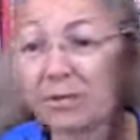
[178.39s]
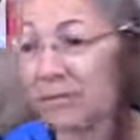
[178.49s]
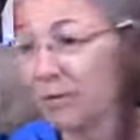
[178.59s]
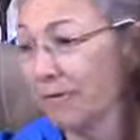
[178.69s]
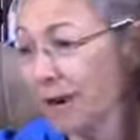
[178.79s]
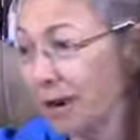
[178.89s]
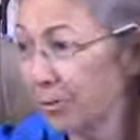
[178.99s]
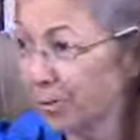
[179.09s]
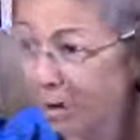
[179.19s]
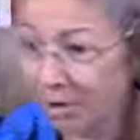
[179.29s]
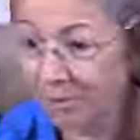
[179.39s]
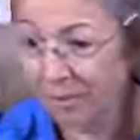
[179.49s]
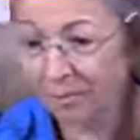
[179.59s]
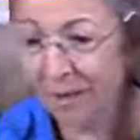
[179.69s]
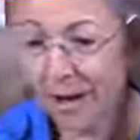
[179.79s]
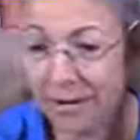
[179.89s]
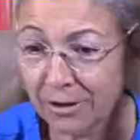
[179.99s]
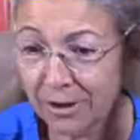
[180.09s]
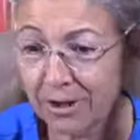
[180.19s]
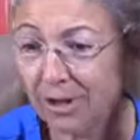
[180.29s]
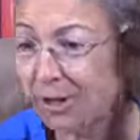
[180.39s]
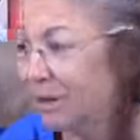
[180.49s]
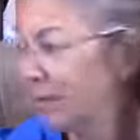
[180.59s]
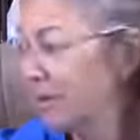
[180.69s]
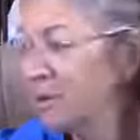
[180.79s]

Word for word: and we filed all of our filing and,